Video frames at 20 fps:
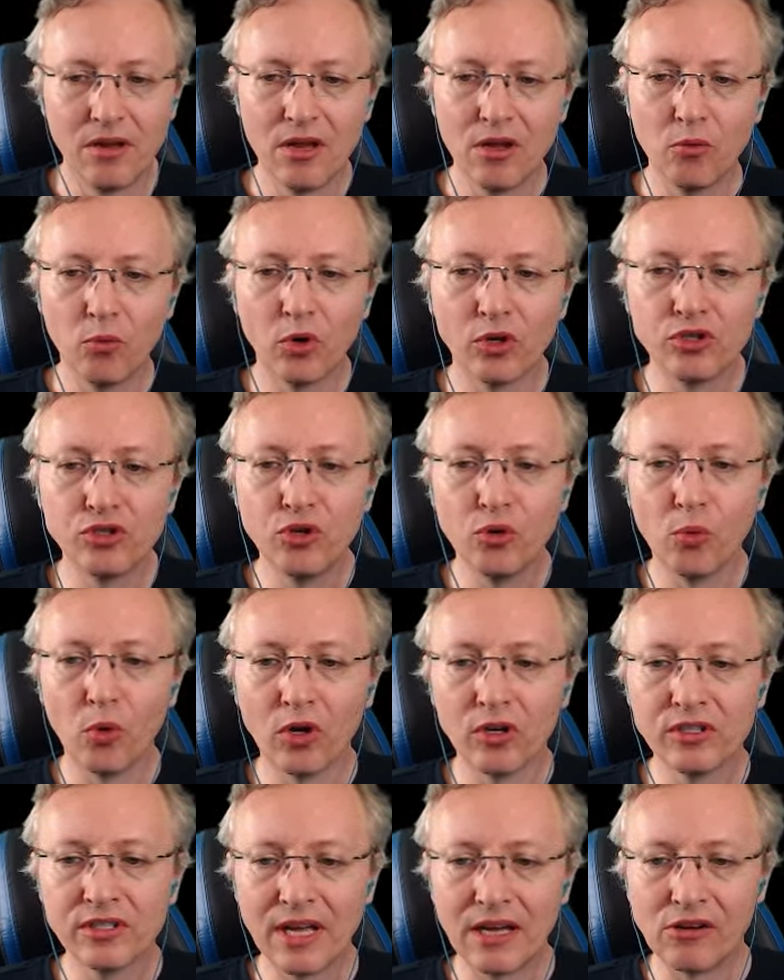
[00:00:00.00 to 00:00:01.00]
what you
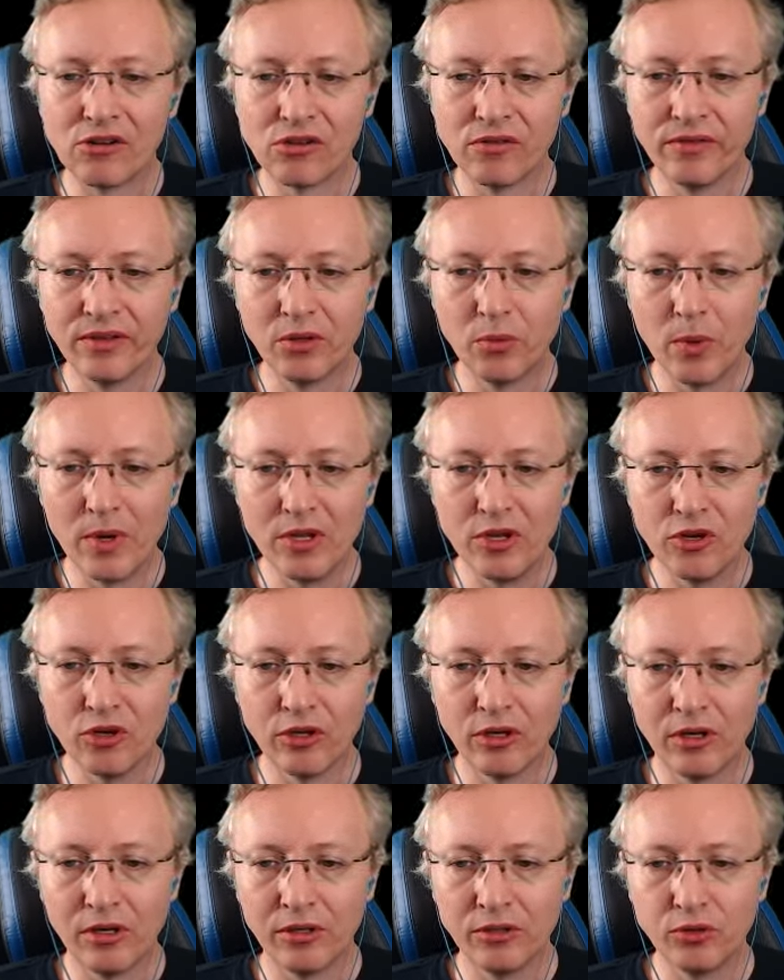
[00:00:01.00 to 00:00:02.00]
want out of it when you're